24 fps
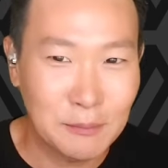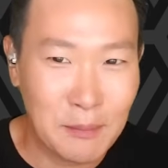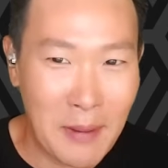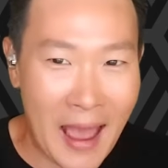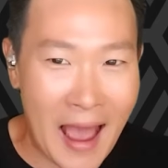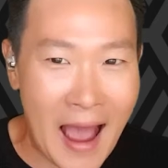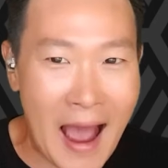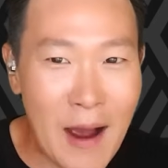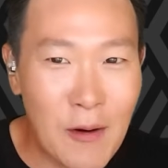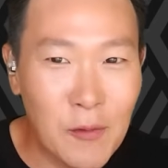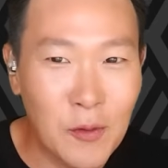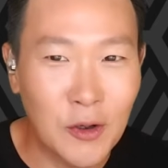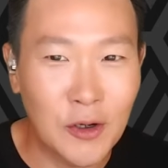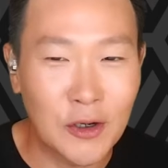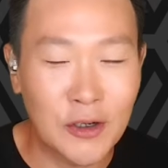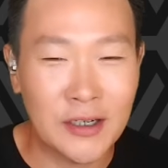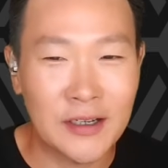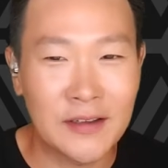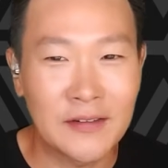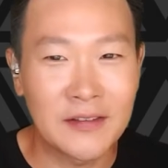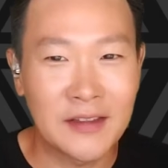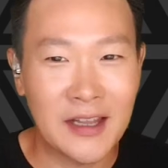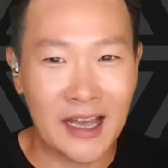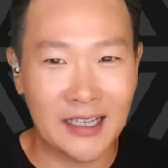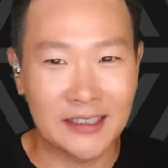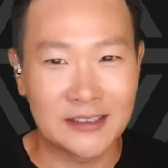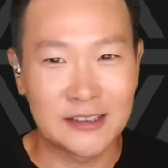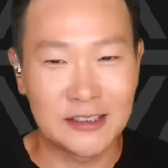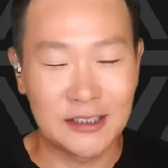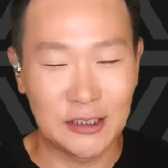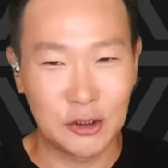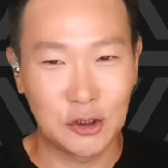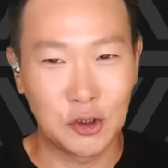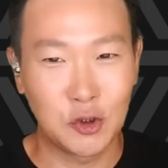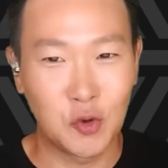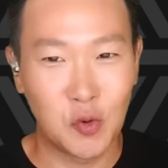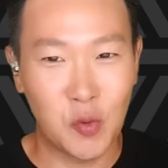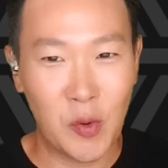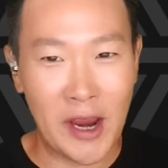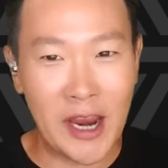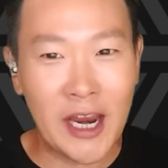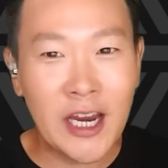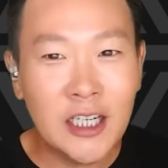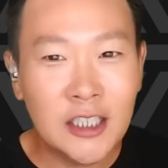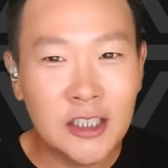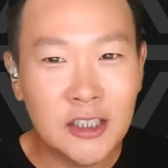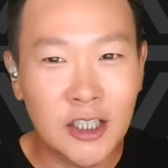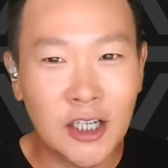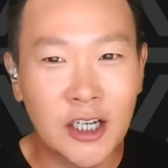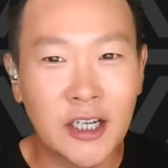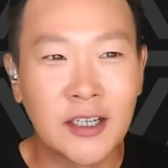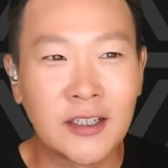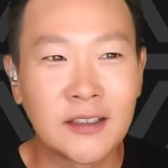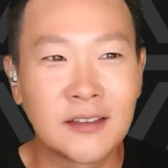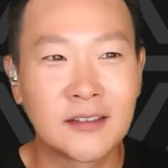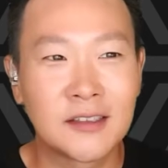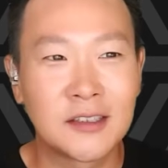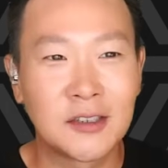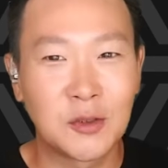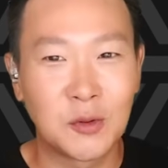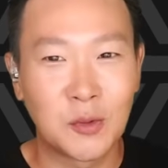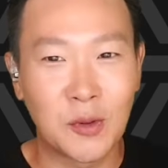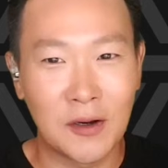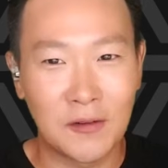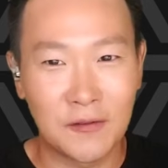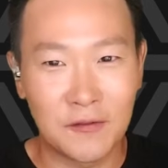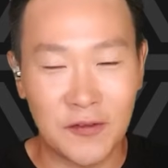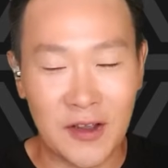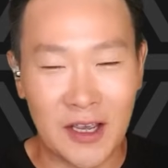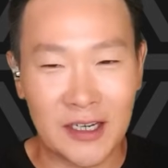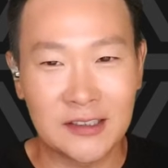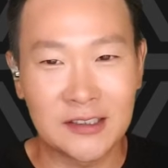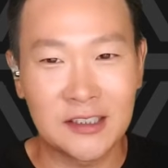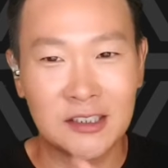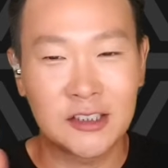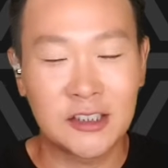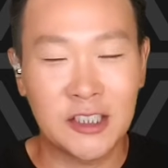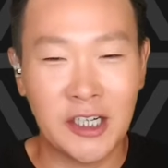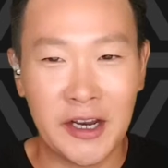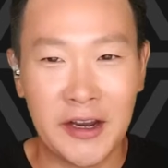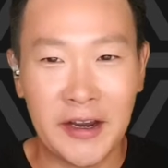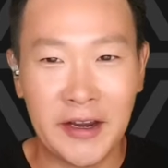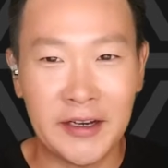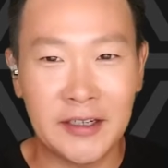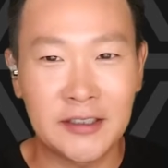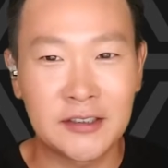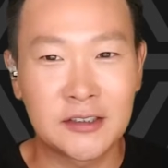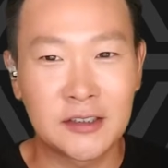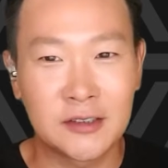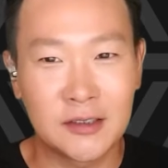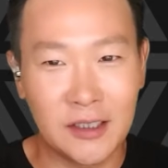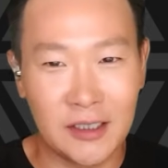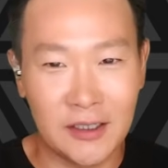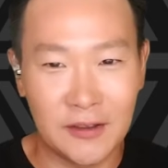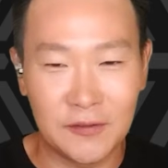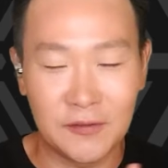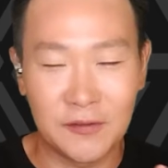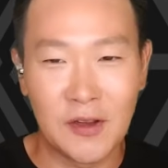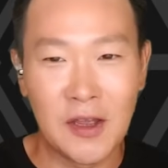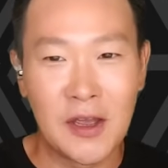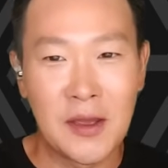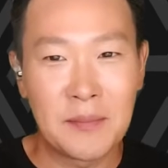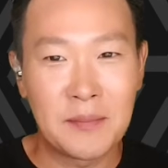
power in that situation to affect a change if